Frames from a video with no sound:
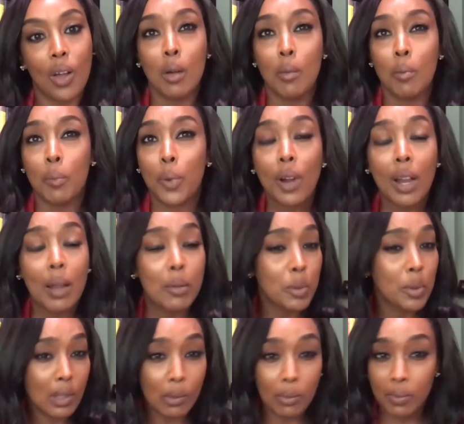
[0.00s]
programs
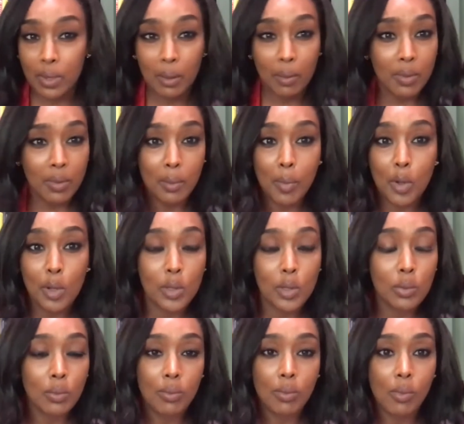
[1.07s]
with the most
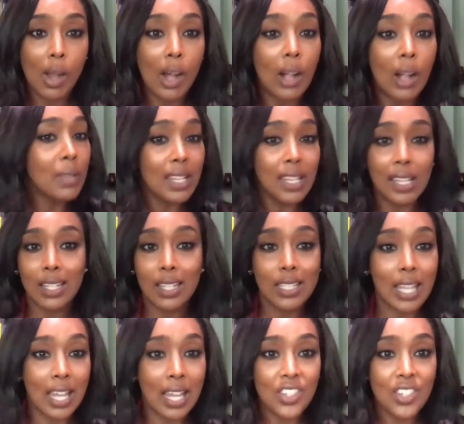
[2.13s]
well-meaning
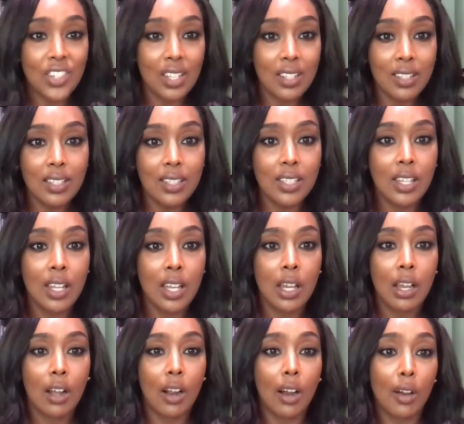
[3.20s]
intentions
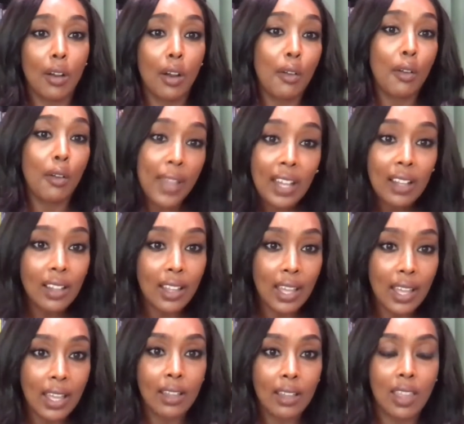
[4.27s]
are
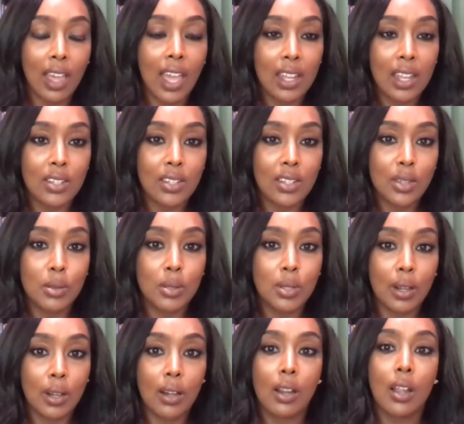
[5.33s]
failing the end
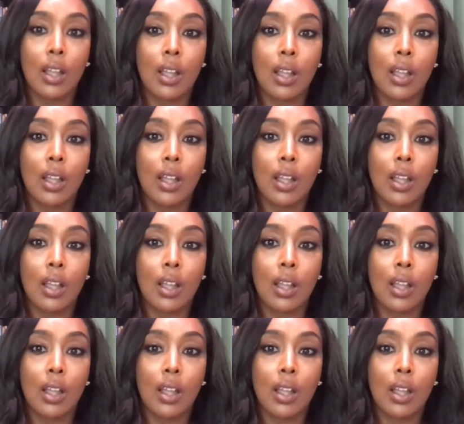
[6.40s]
user.